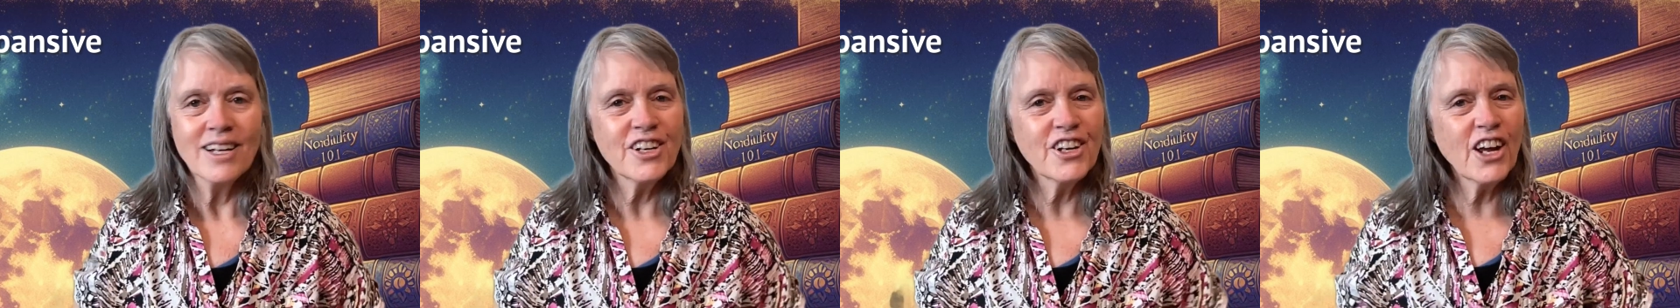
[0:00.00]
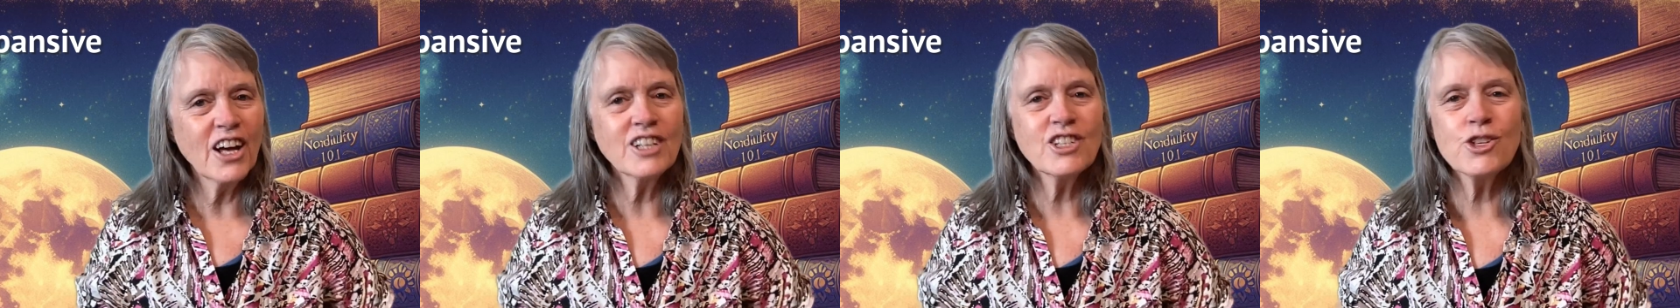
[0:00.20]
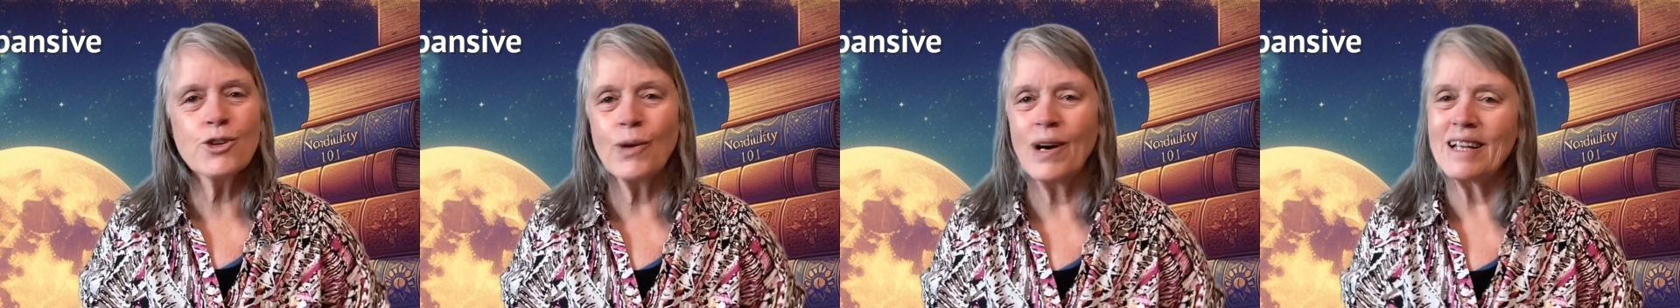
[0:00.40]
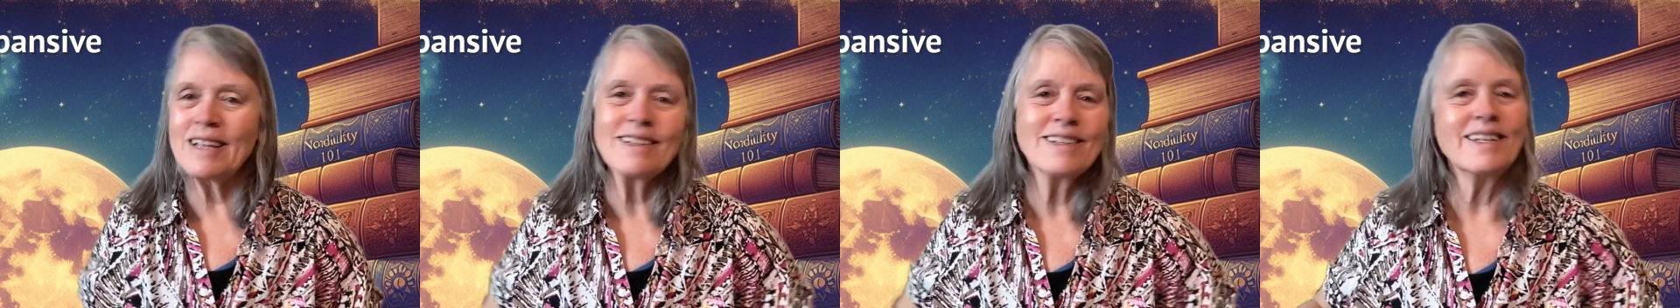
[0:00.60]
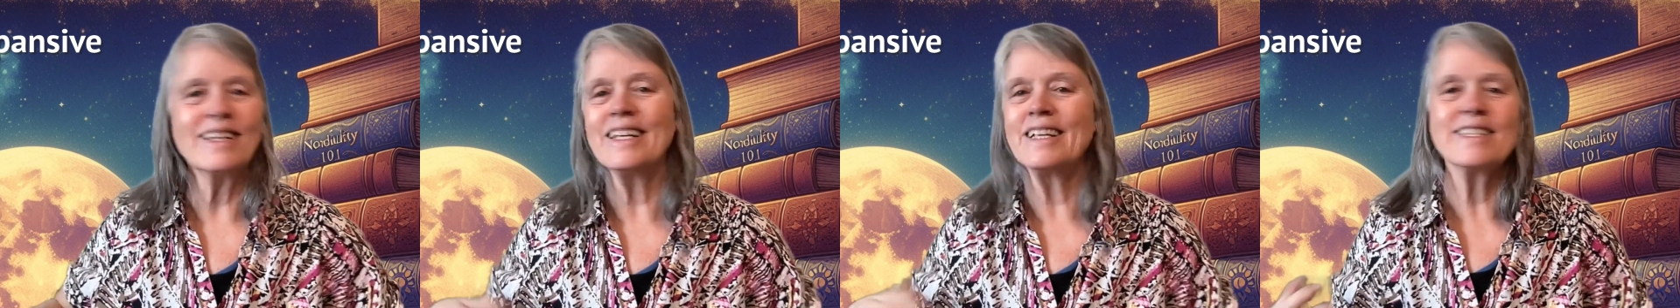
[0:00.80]

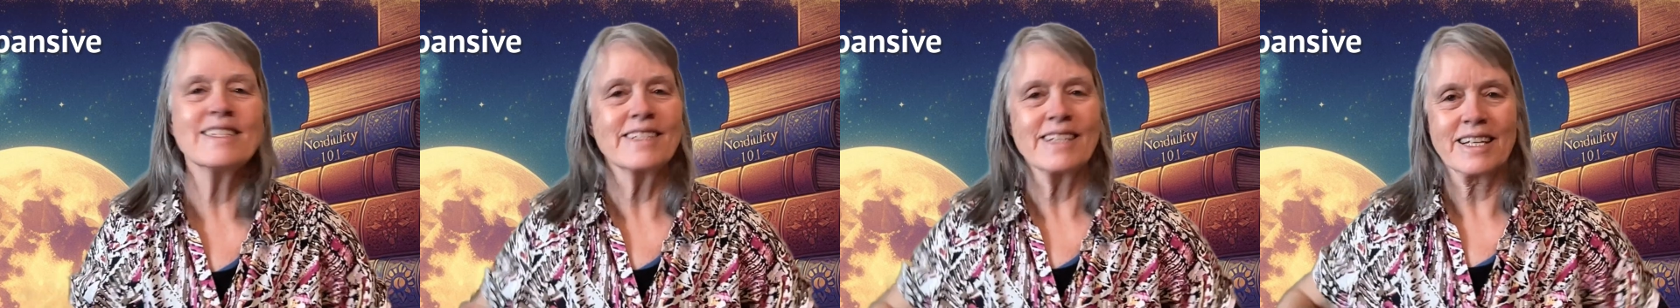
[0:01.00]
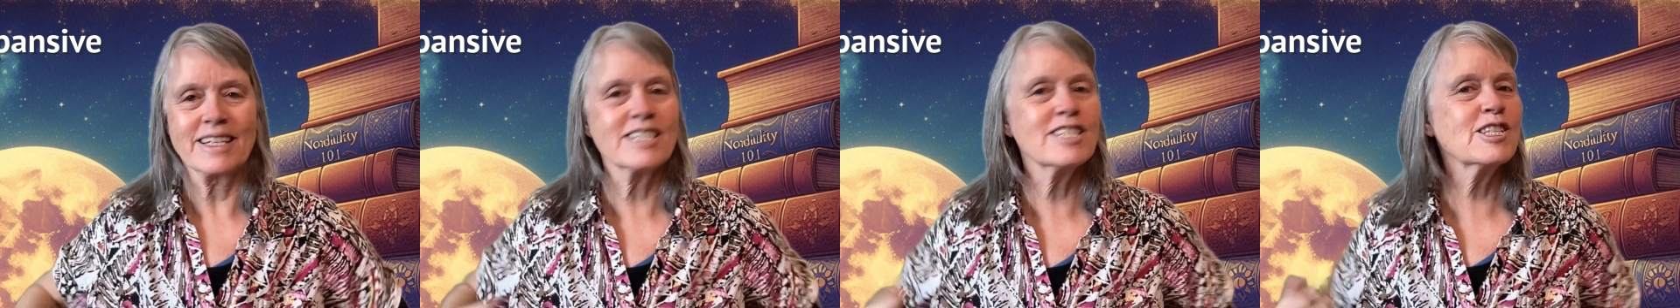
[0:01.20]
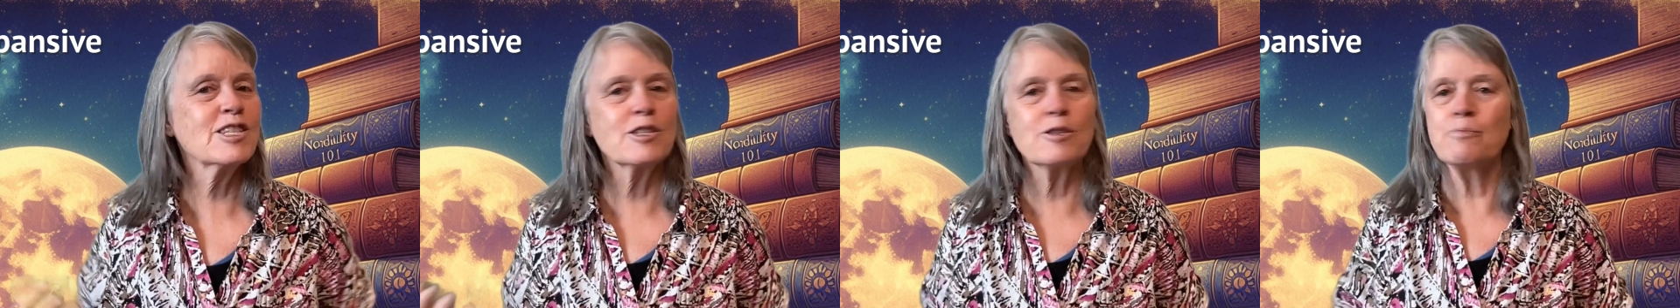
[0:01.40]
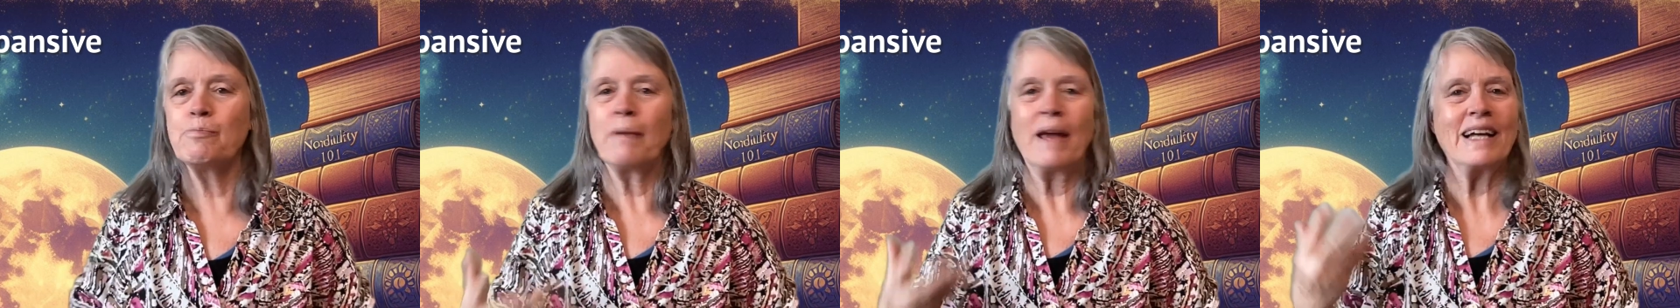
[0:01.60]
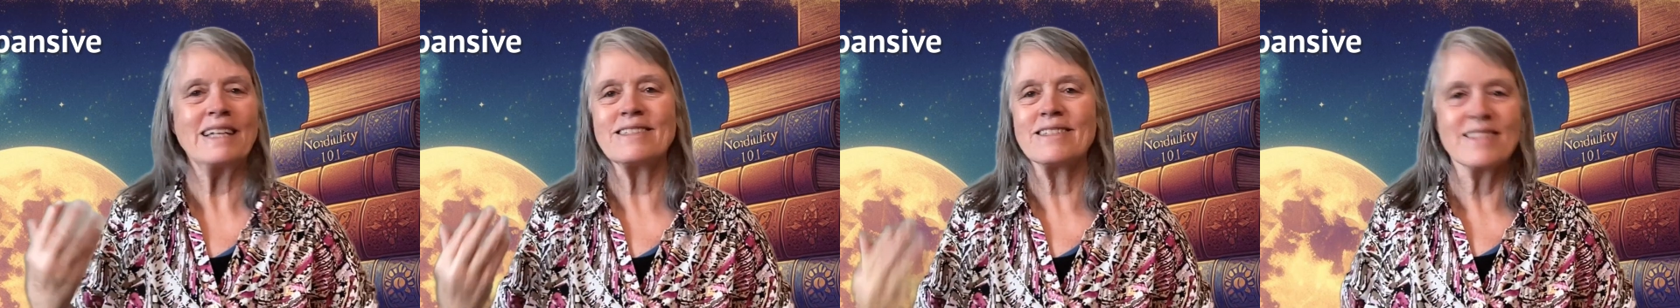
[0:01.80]
Non-duality is
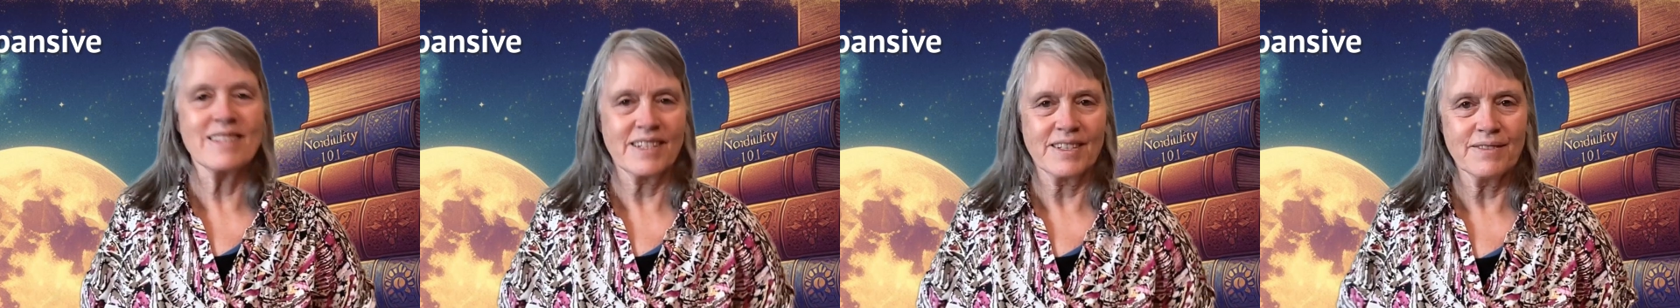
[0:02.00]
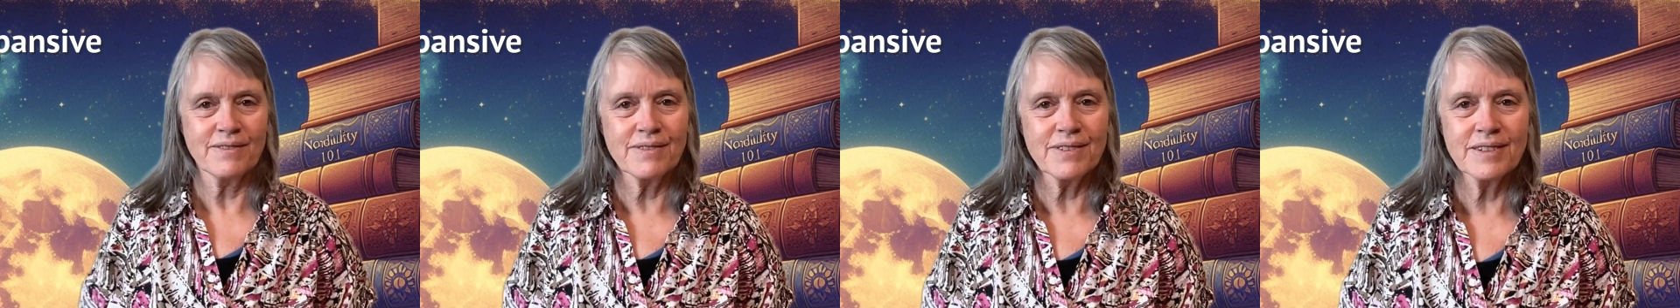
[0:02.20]
expansive.